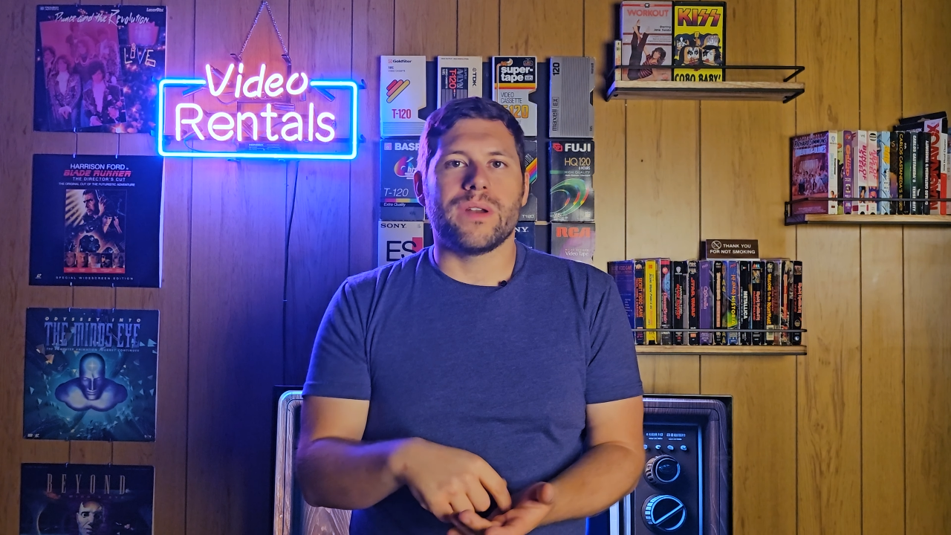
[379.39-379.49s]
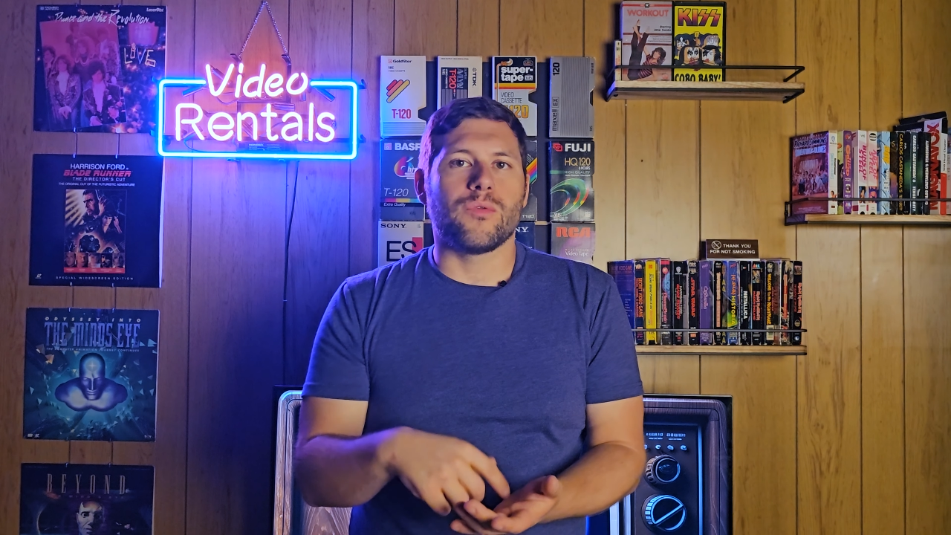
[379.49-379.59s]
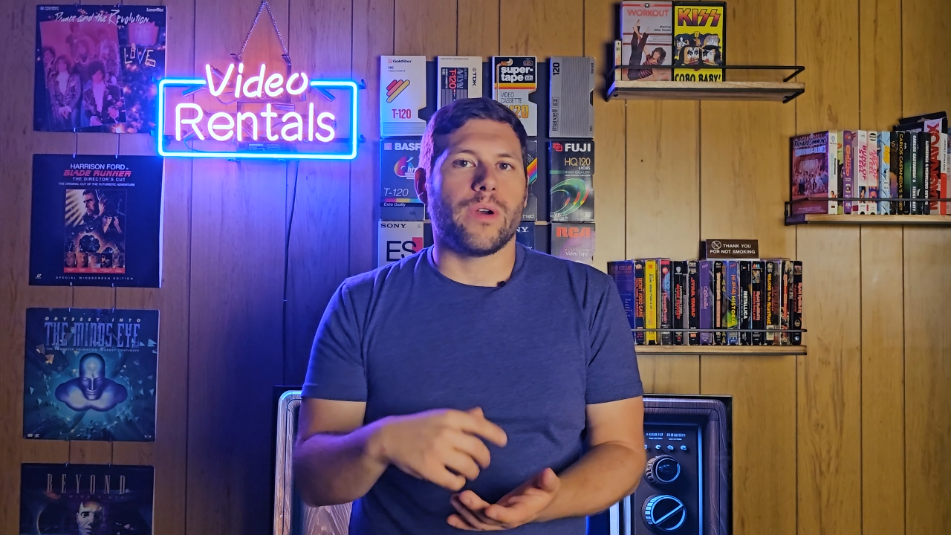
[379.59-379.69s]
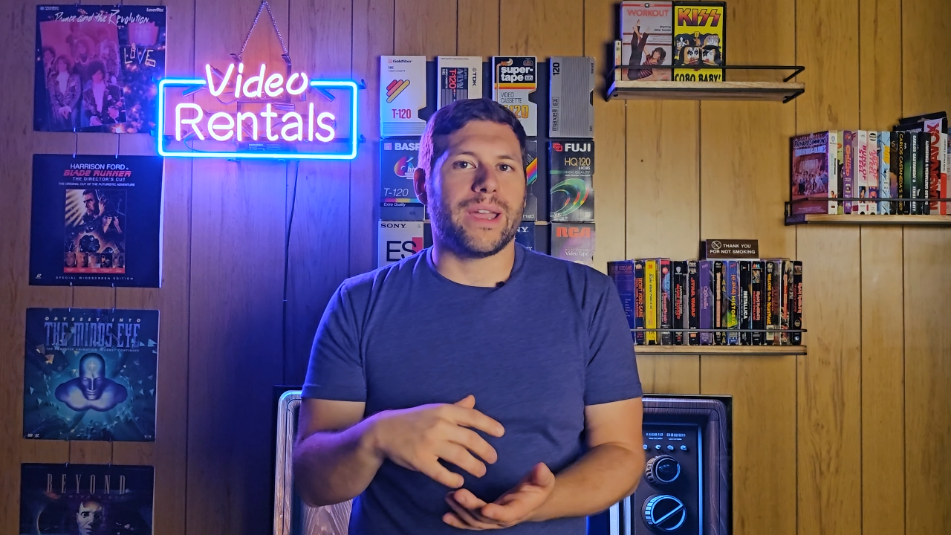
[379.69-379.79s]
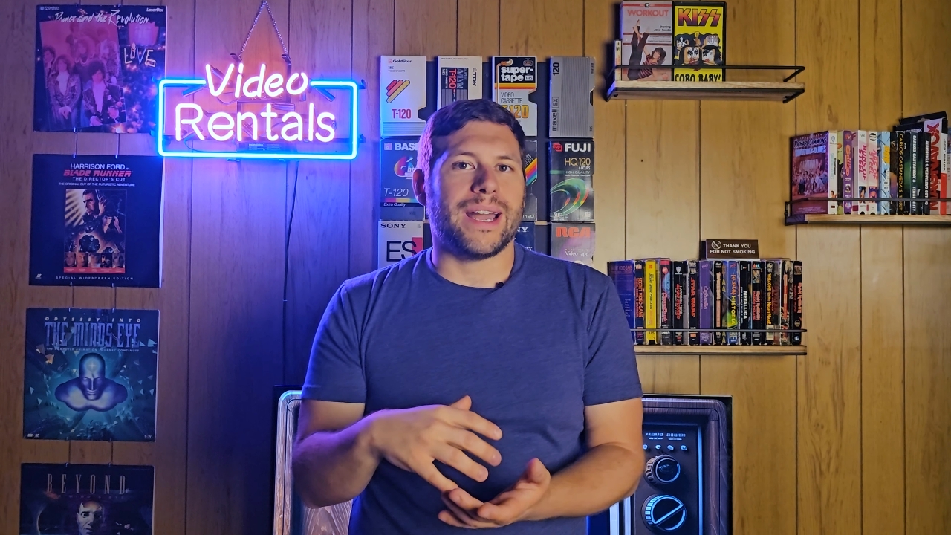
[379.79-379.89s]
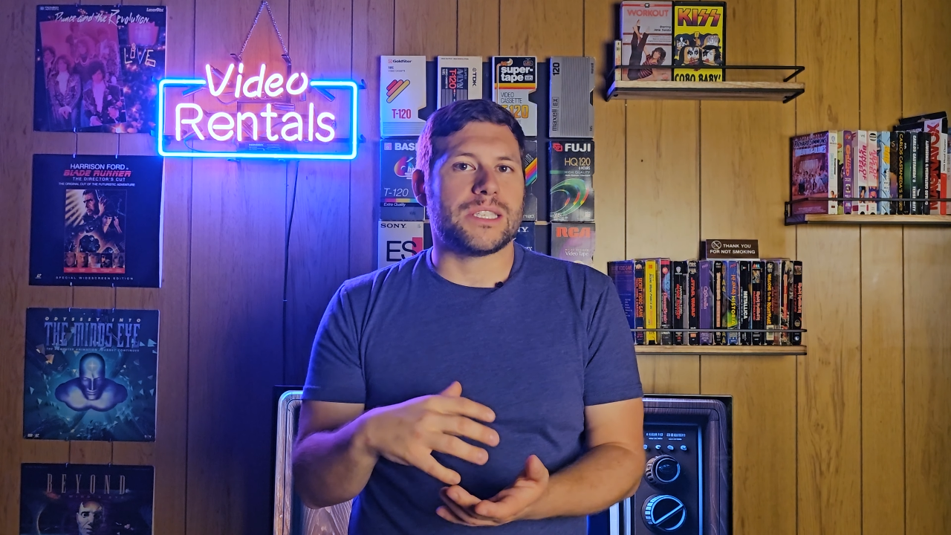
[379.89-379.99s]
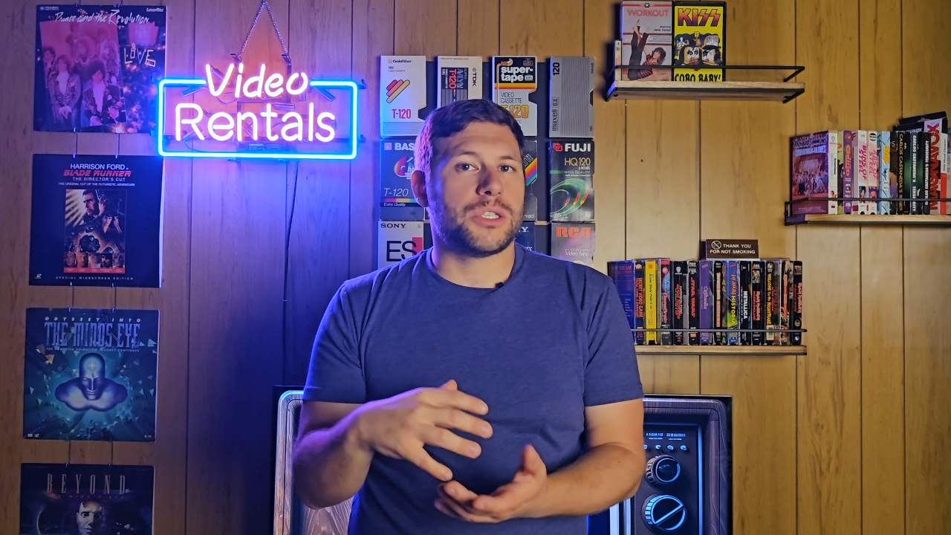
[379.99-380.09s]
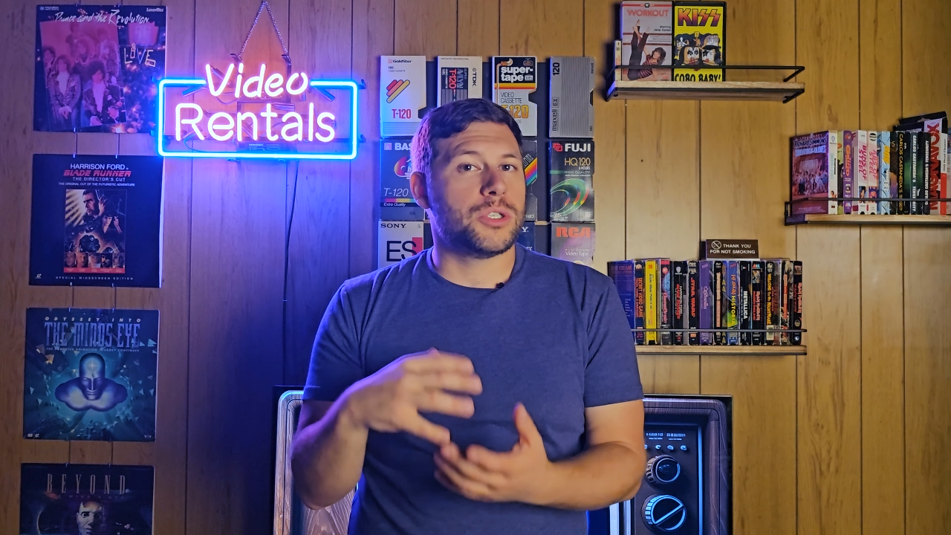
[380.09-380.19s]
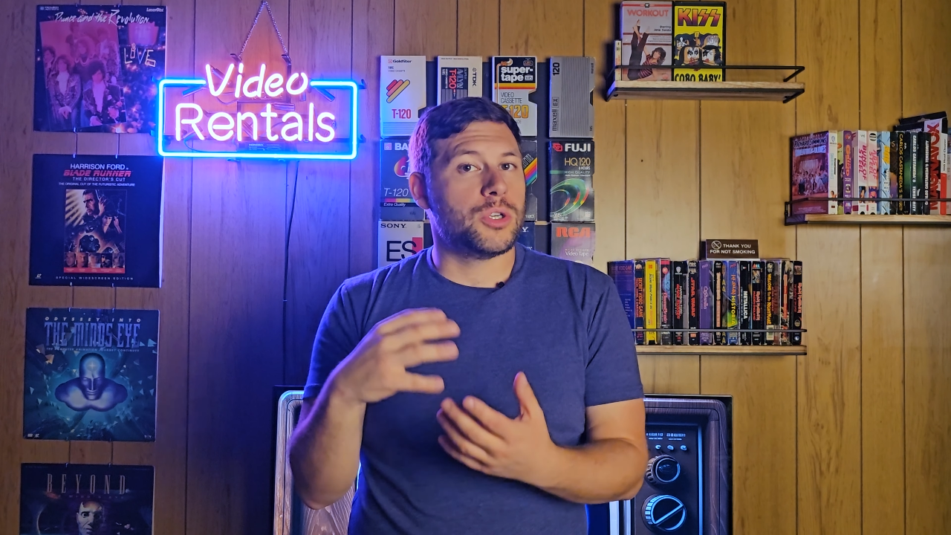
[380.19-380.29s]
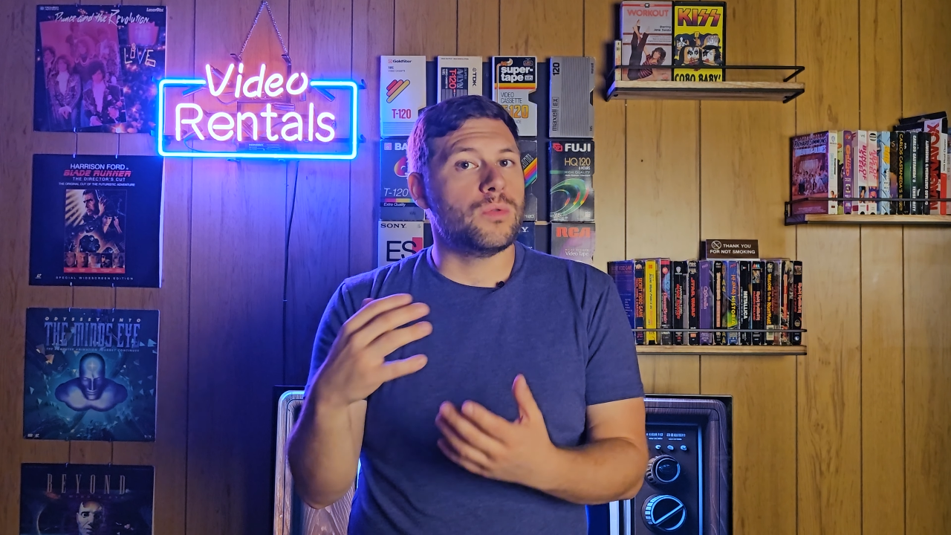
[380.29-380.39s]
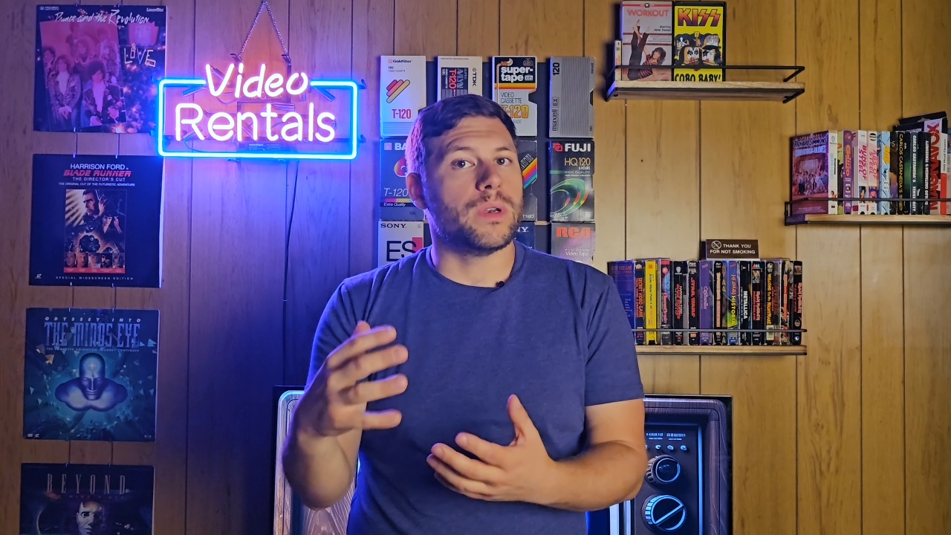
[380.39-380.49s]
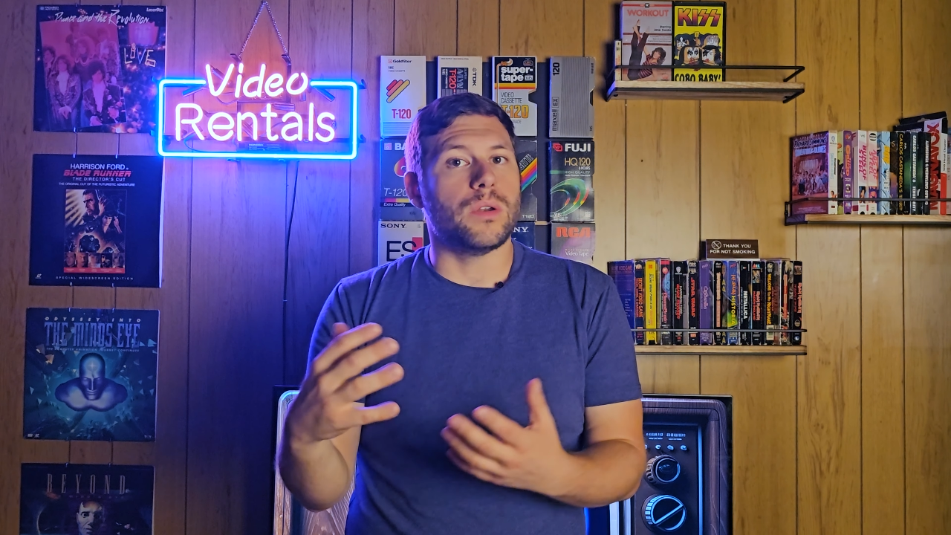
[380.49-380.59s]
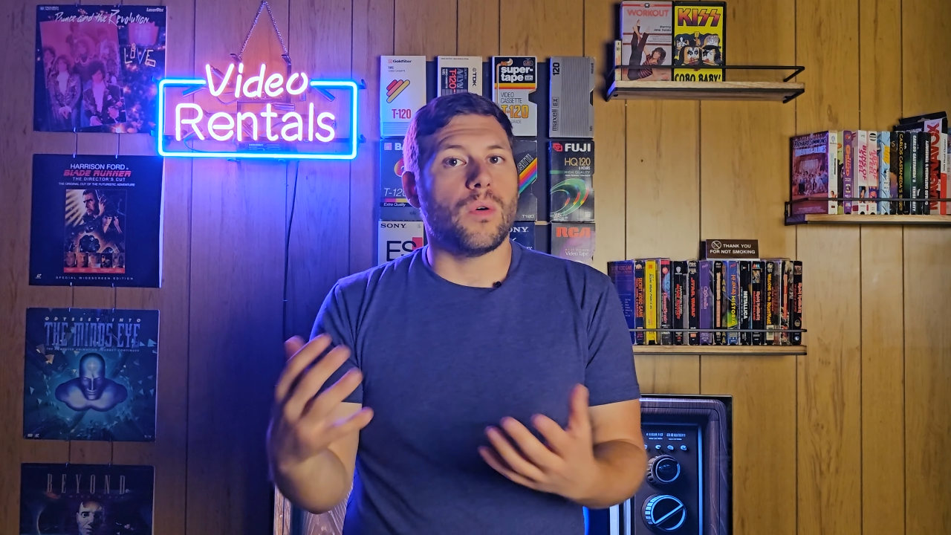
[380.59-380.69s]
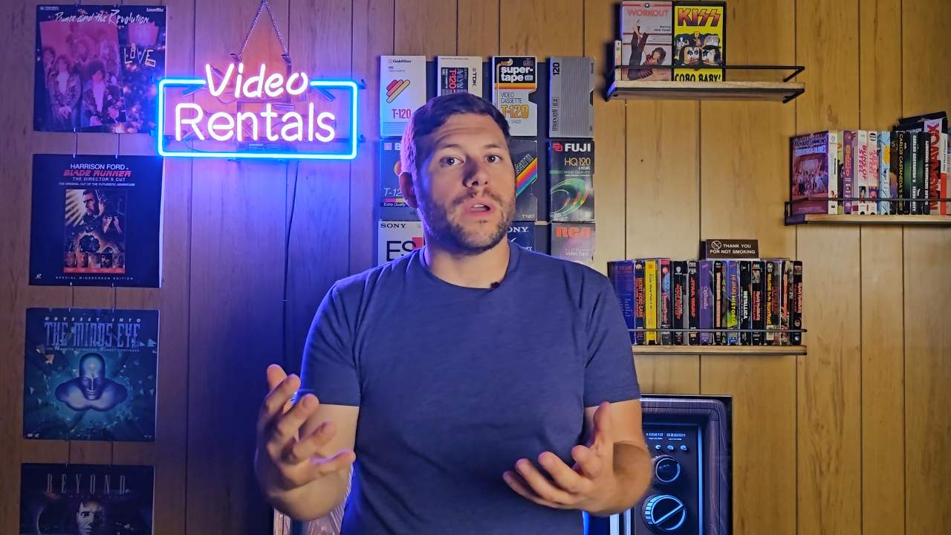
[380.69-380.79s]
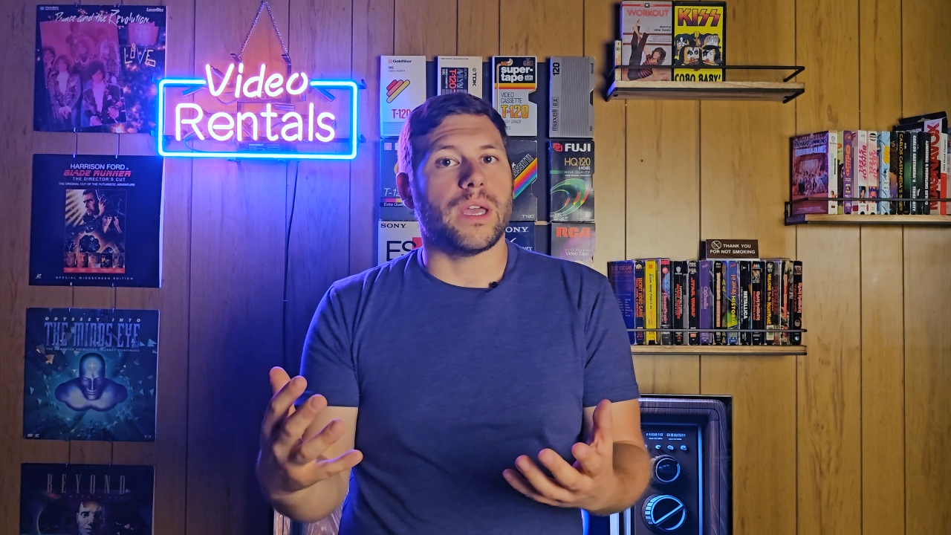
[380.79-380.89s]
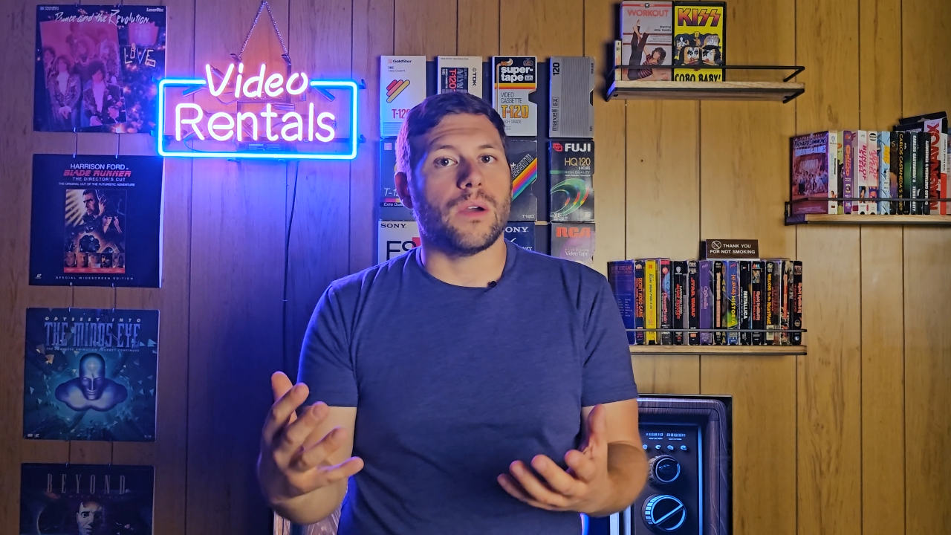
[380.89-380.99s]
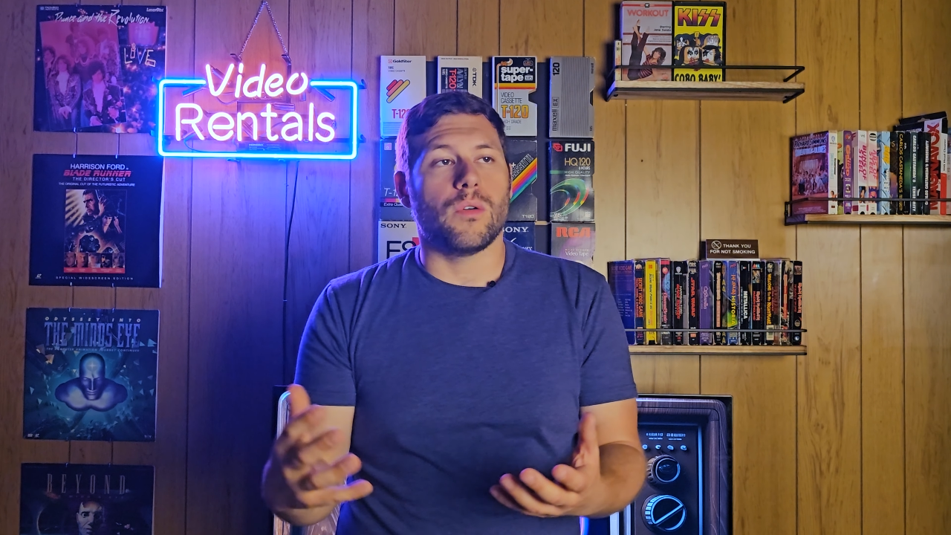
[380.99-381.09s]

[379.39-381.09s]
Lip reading: of where it gets too annoying,